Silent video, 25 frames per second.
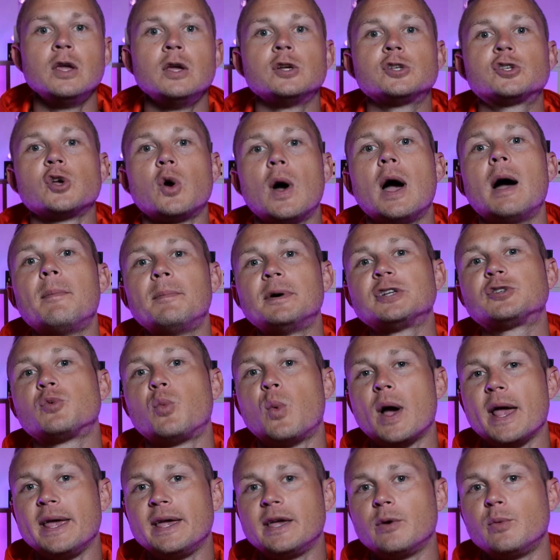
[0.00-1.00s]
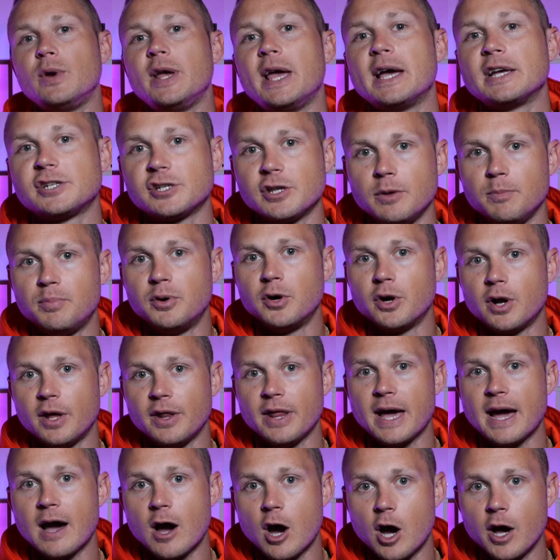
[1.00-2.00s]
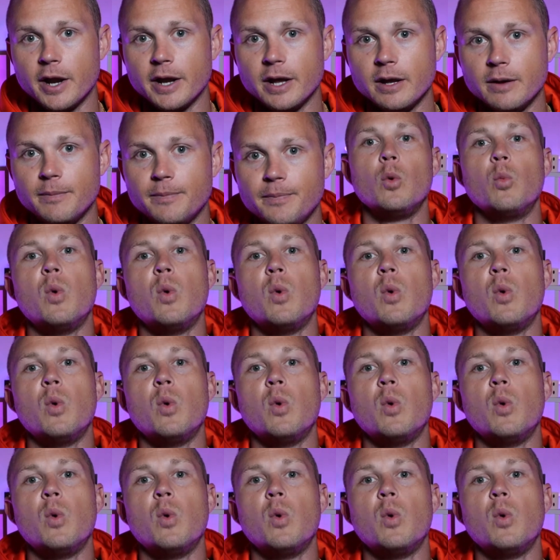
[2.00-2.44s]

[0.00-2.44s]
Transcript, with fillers: So how much weight can we actually put on that audit?